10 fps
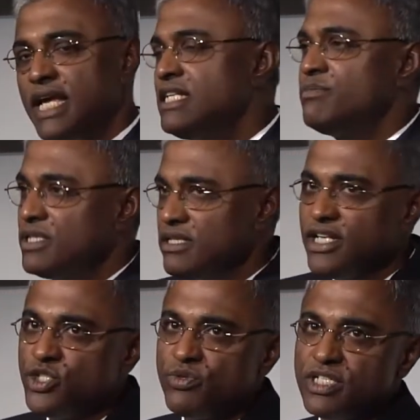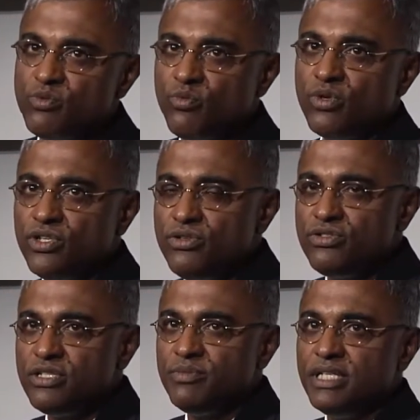Atypical HUS
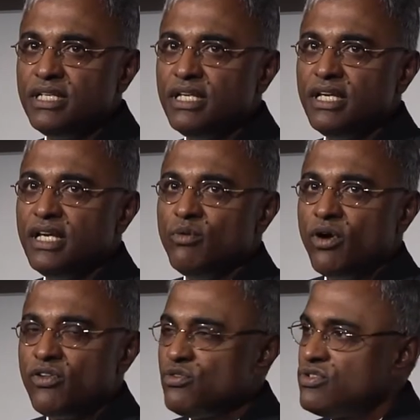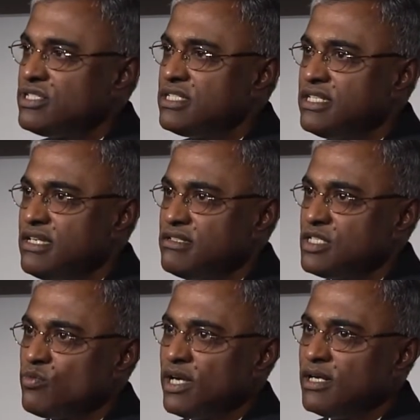used to be one of those
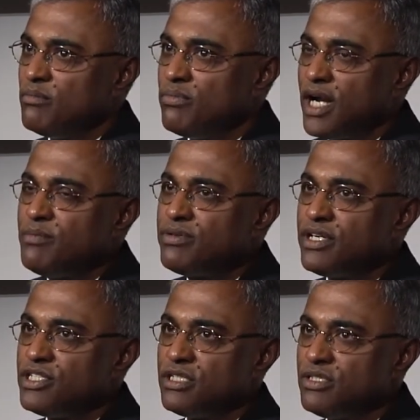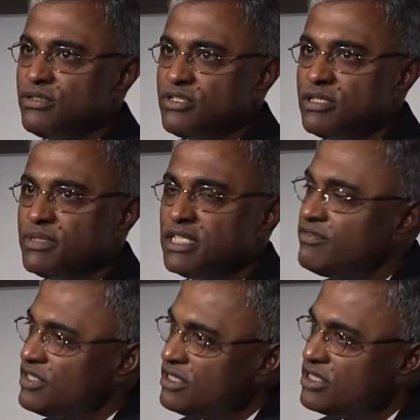diseases where blood pressure used to be
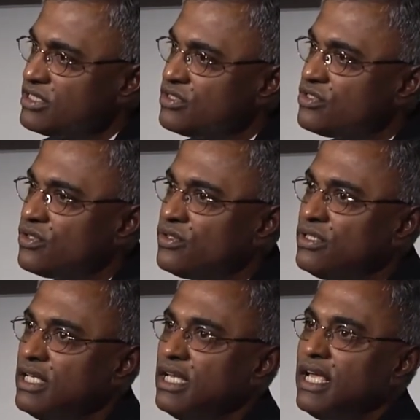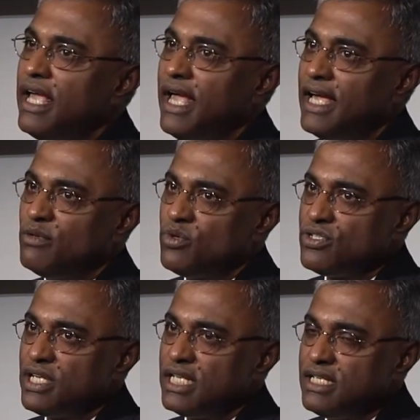difficult to control and
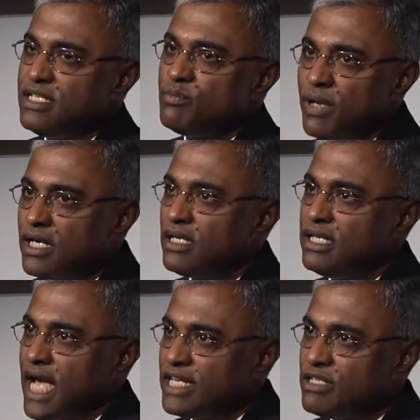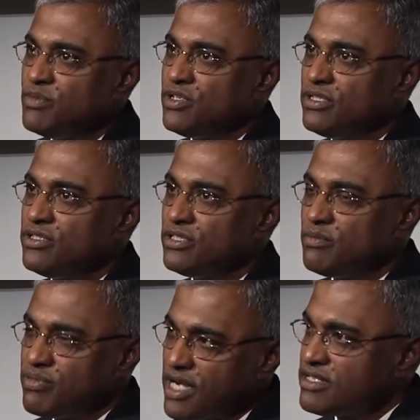was at least partly attributed to the
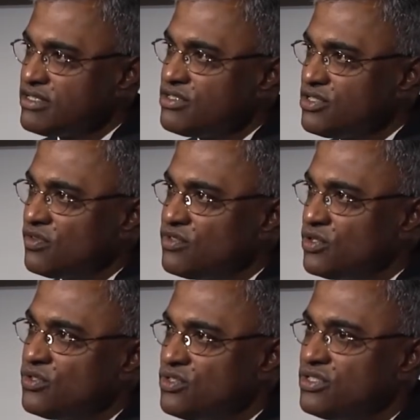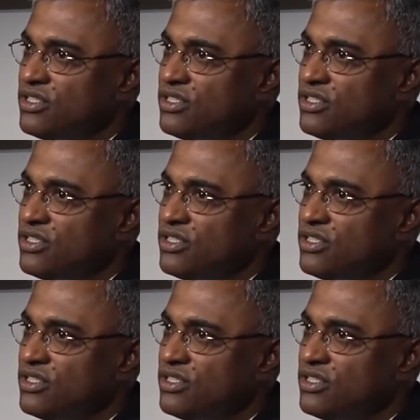presence of those